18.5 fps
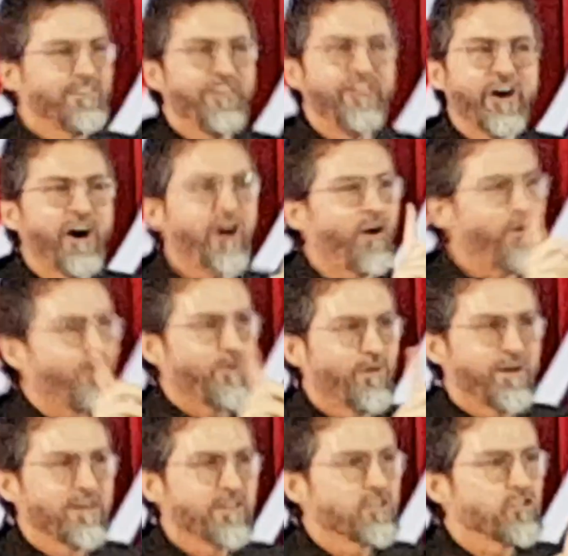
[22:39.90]

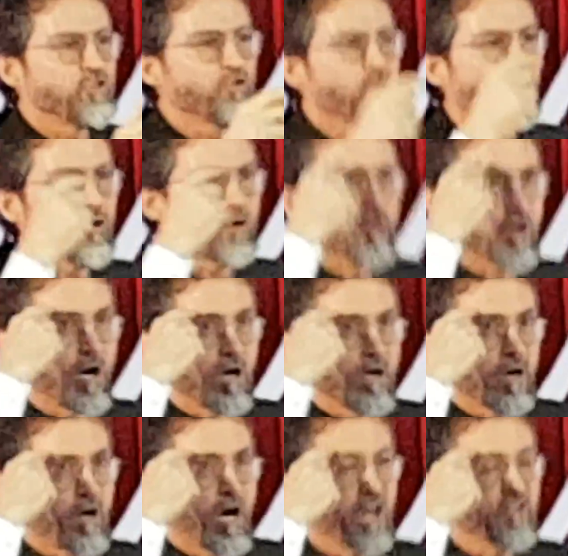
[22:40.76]
No,
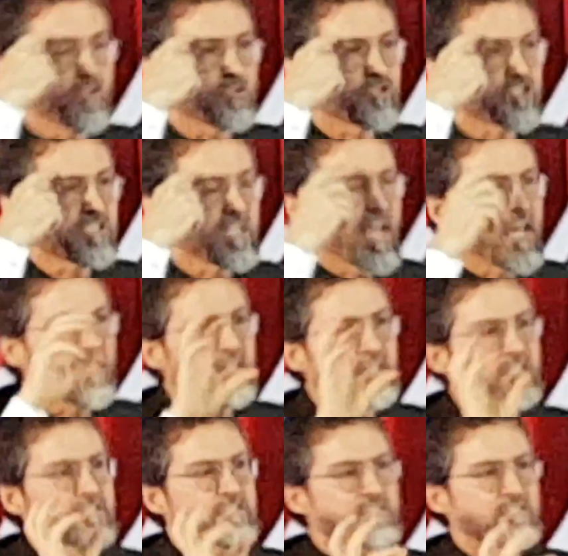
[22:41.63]
your
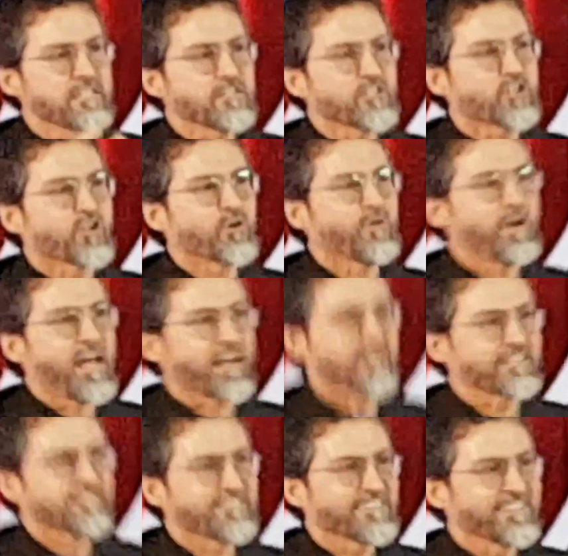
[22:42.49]
understanding is
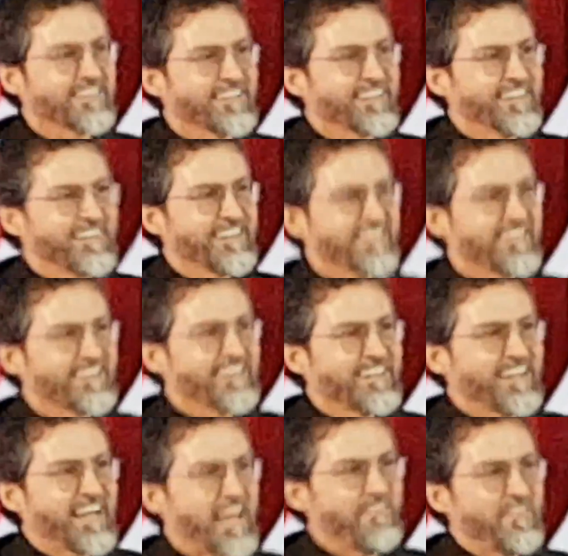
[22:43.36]
incorrect.
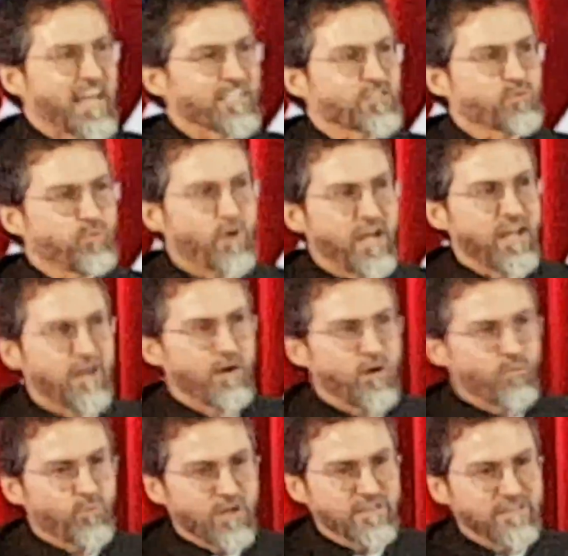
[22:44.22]
And that's why
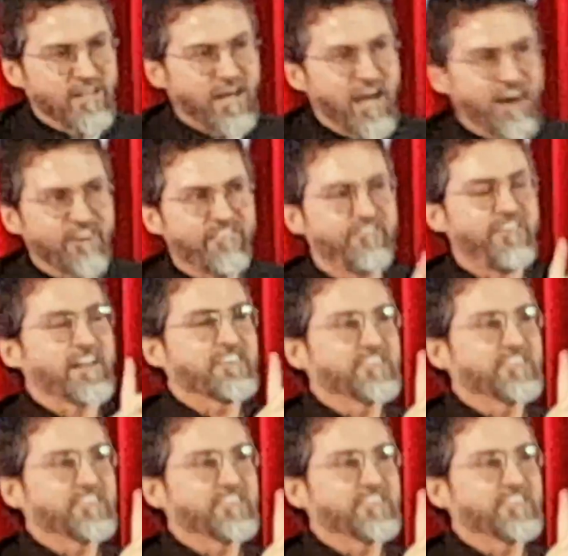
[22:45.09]
Allah